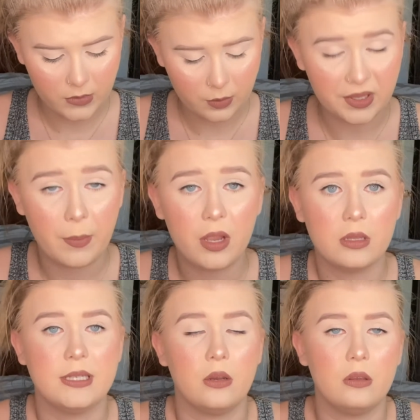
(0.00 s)
Like, I'm not gonna
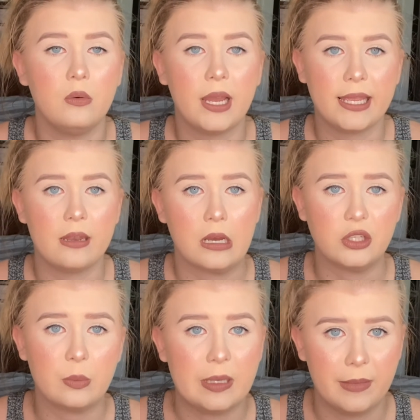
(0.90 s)
tell you, I cannot do
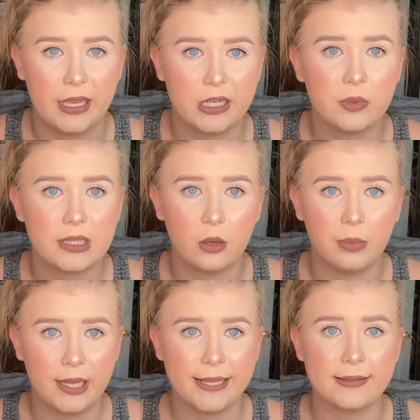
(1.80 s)
my makeup without
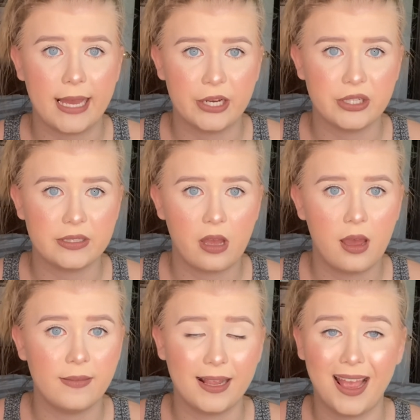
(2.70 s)
putting lashes
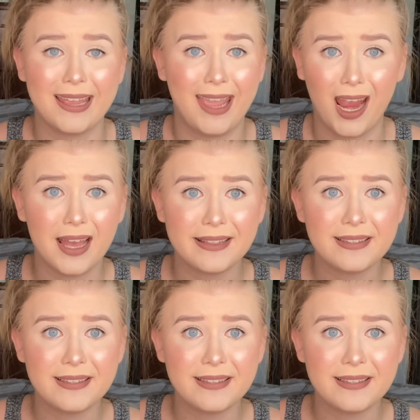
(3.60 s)
on. Like, I can't.